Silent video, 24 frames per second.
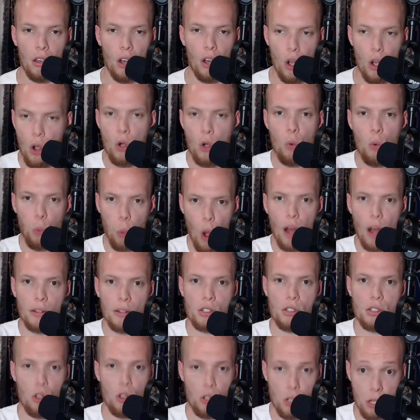Who
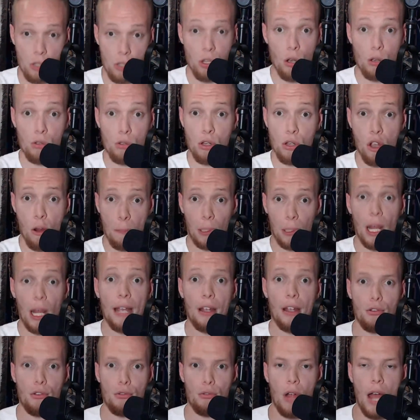wants those? Because those are your
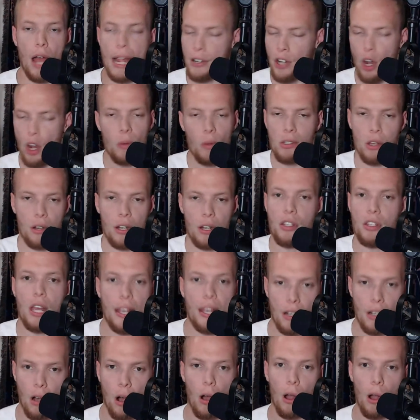players, right? No one's going to
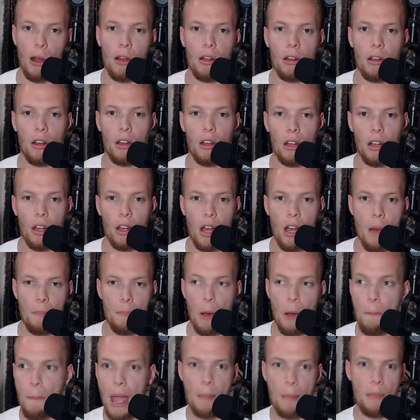take Carr.
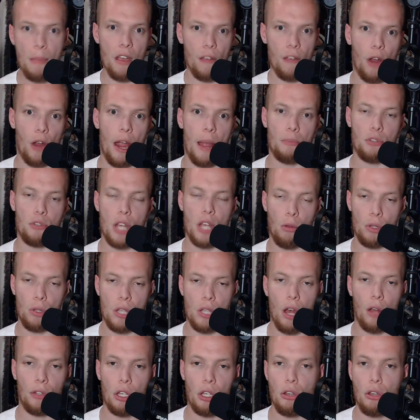But maybe if Ramczyk was
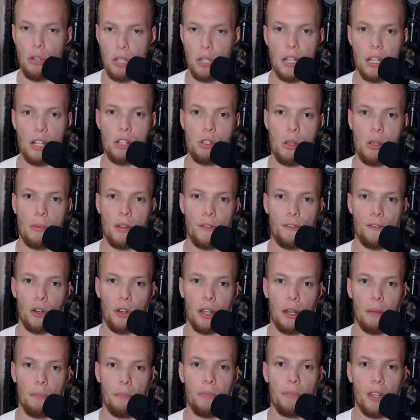healthy, you could get something for
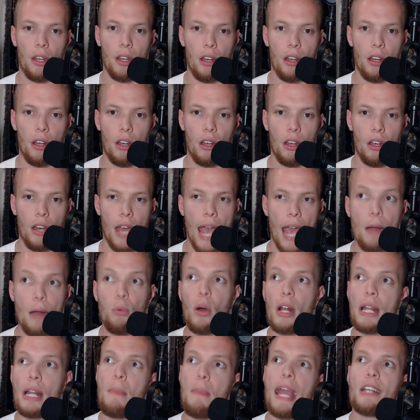him. And
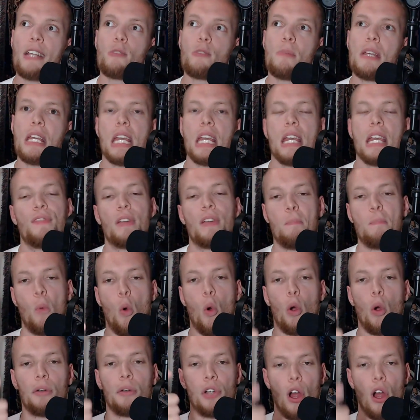what makes me even
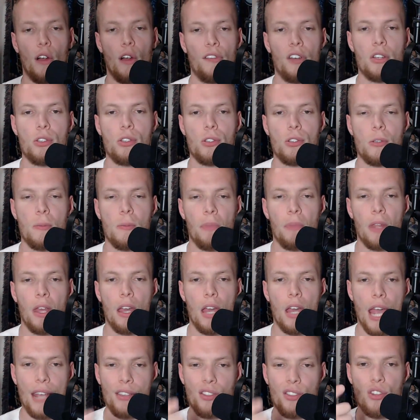more nervous
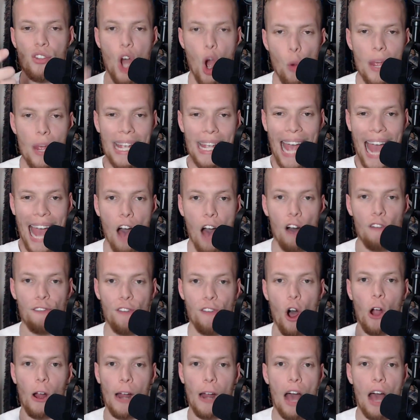is knowing how
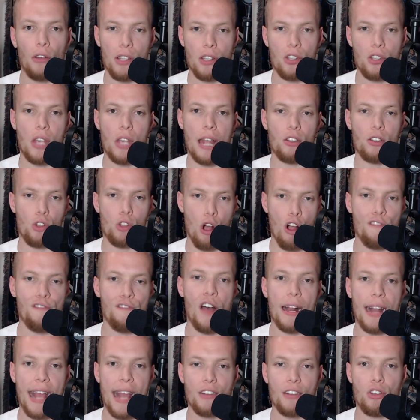far out the Saints are
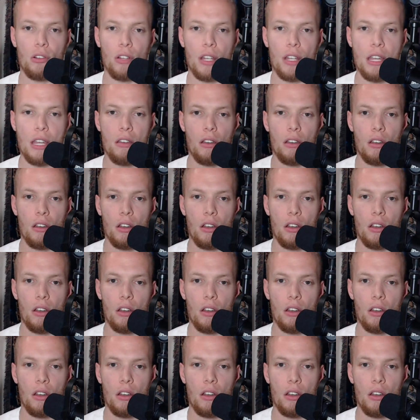financially.